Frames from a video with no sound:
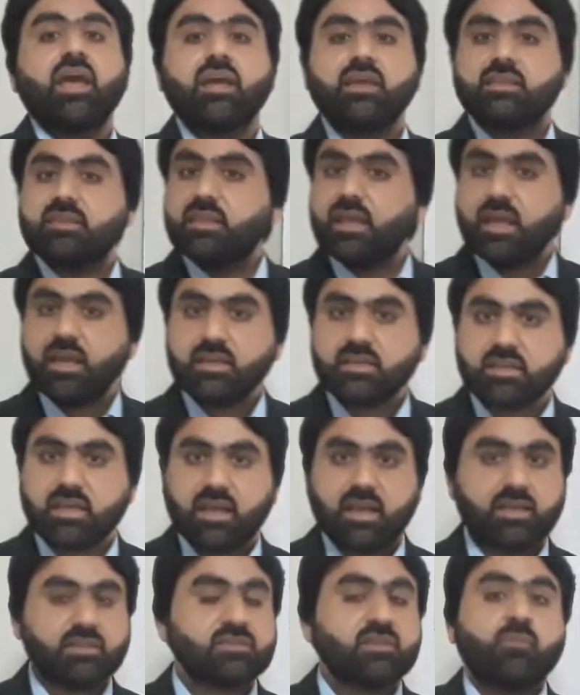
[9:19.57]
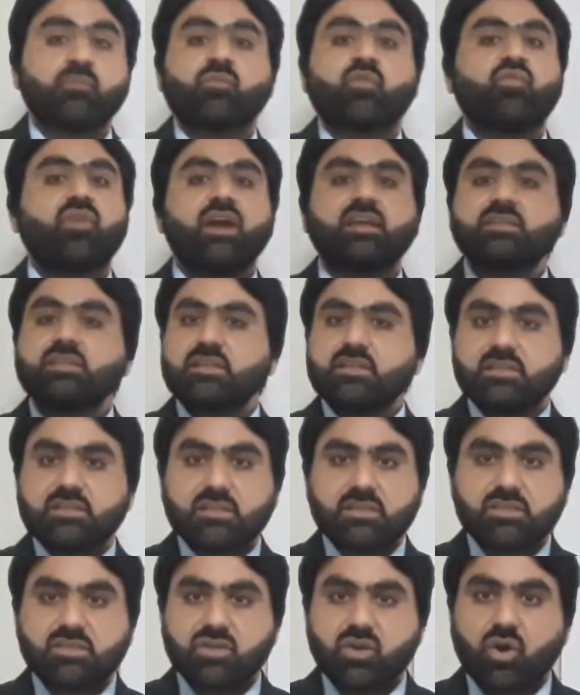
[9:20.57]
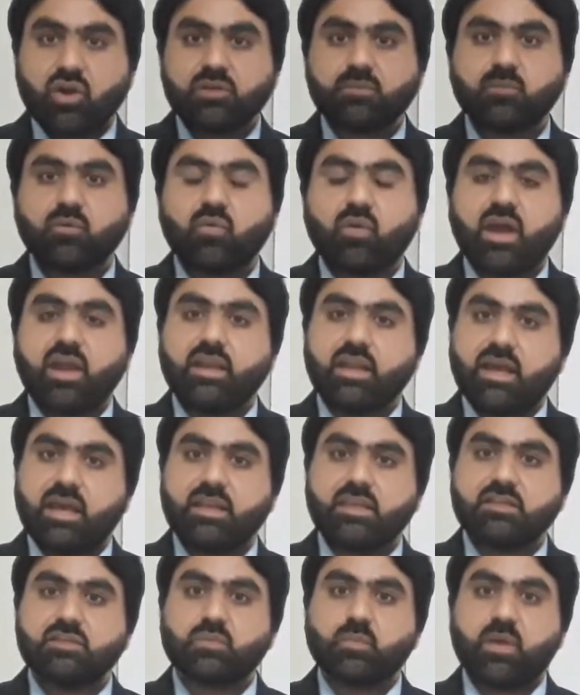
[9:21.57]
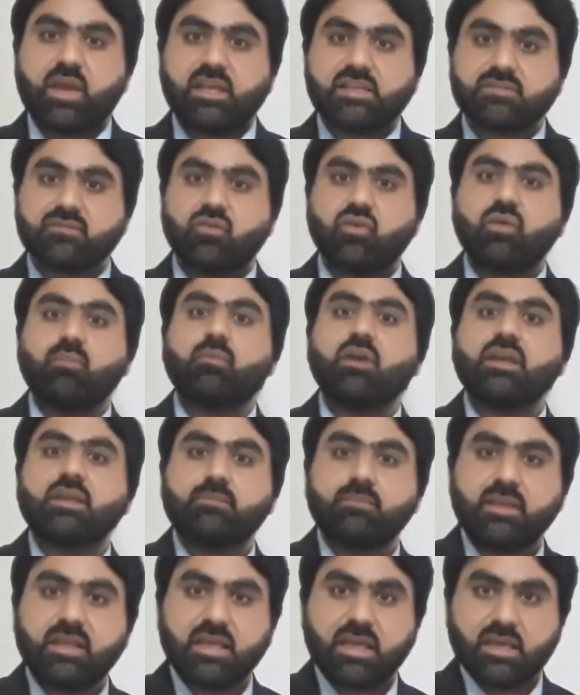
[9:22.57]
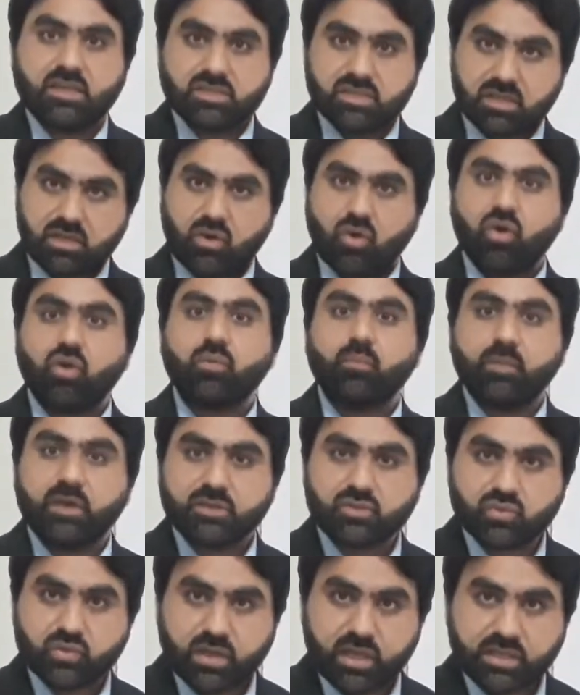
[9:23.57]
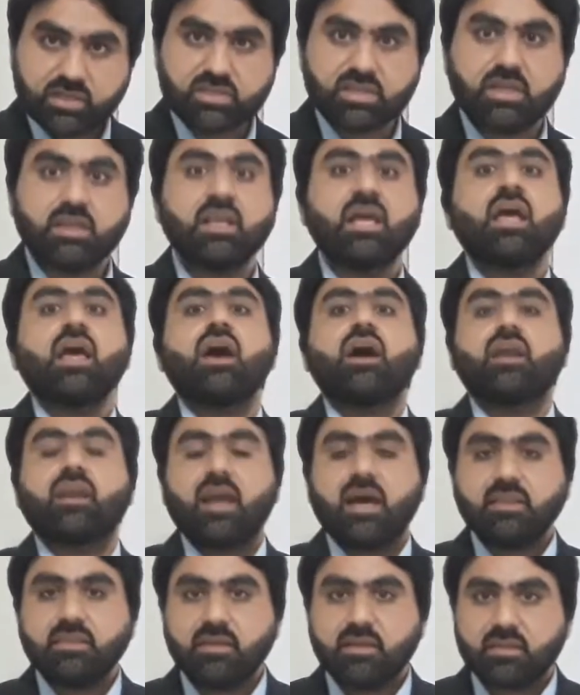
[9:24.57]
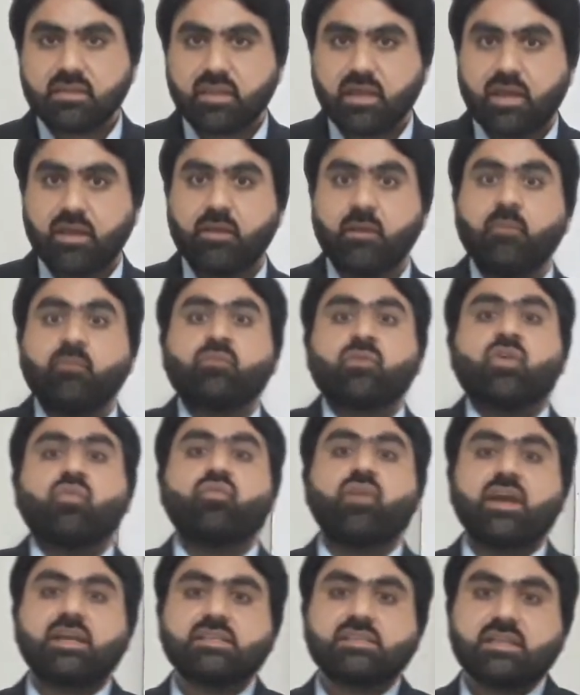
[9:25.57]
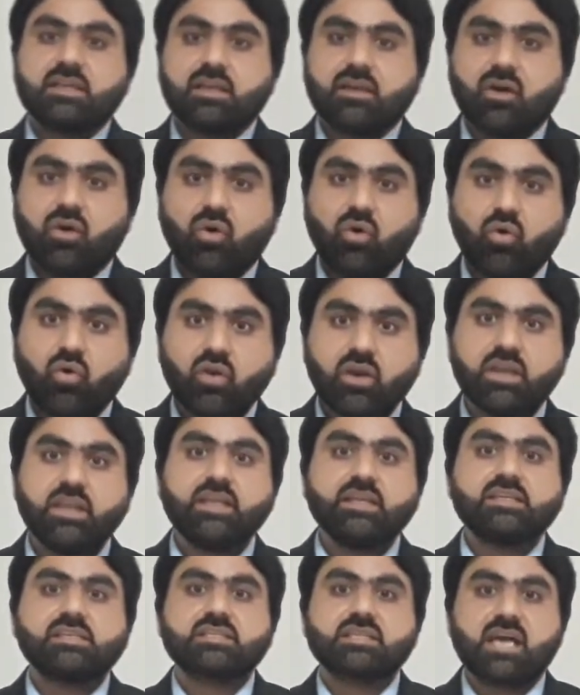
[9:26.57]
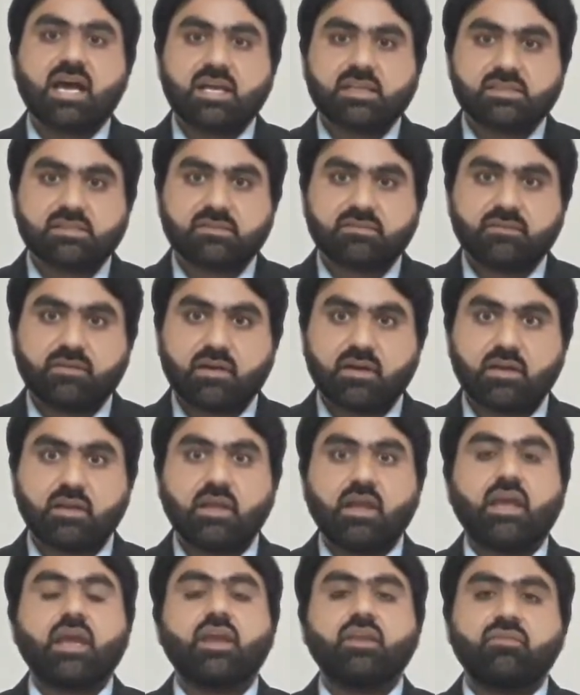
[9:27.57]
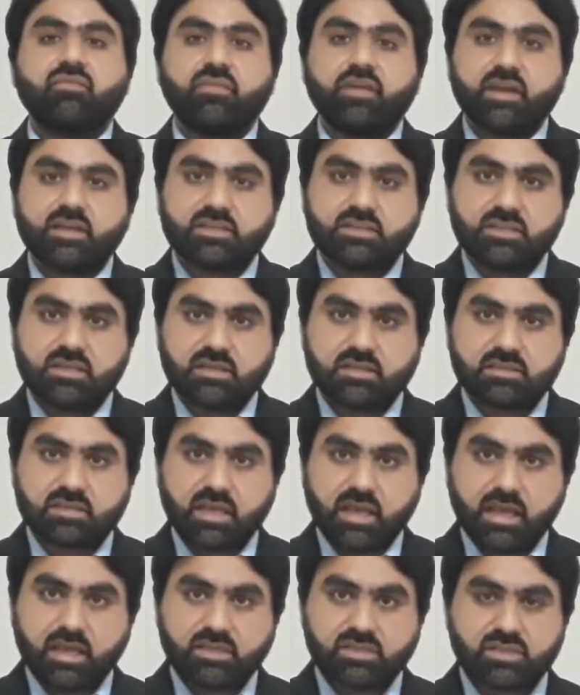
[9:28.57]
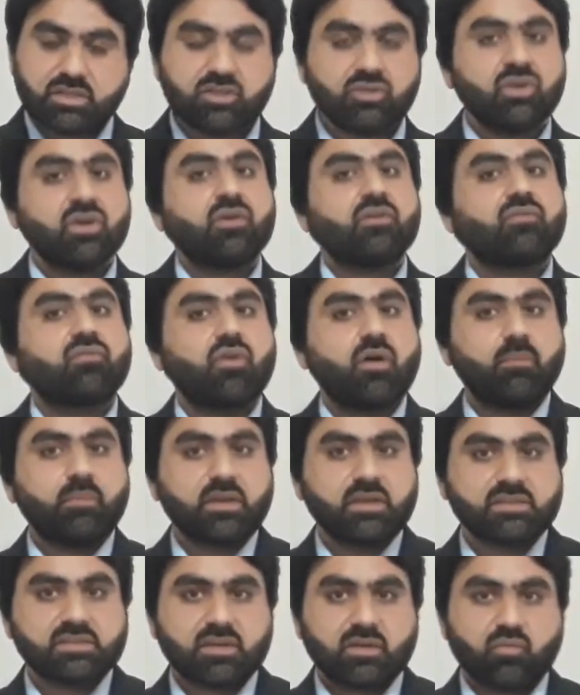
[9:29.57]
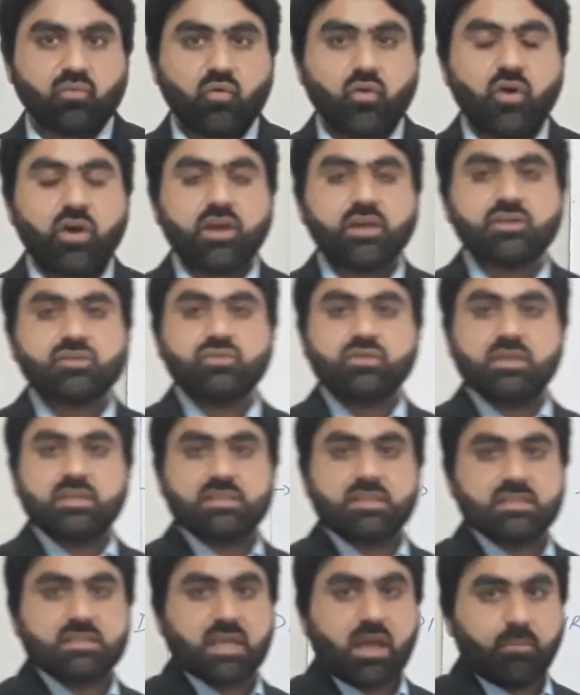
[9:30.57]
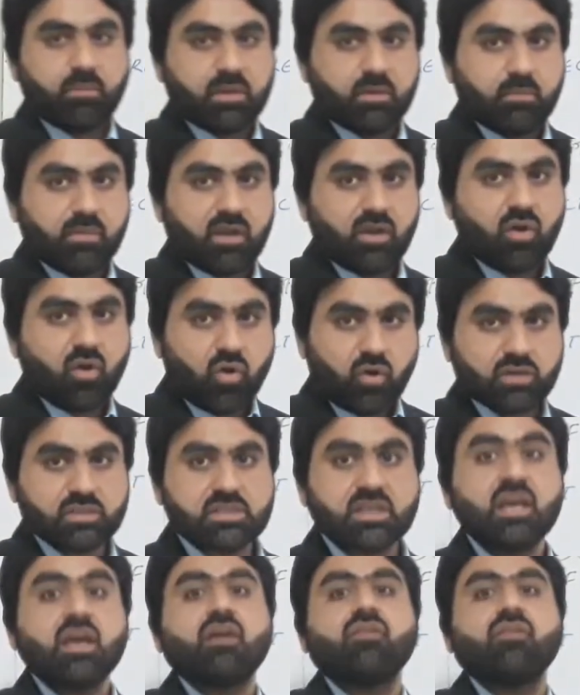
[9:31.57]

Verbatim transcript: in that case vector did not provide any space for multiplication or maturation rather than vector only transfer infectious agent from reservoir to the susceptible host